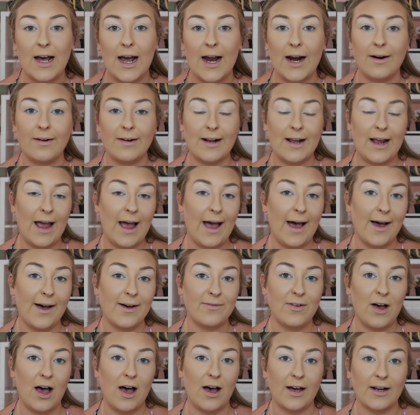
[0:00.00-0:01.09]
I already
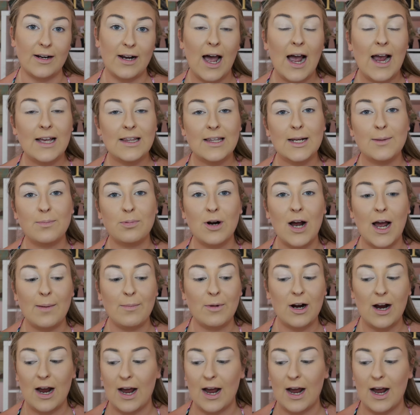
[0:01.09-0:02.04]
have on eyelid primer.